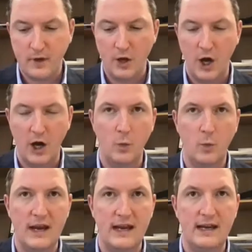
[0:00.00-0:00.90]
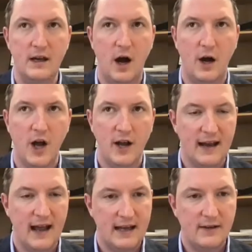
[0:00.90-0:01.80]
Now, we are not
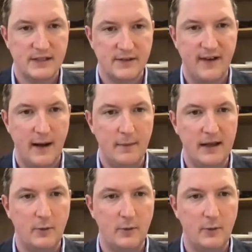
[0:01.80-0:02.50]
naive as a family.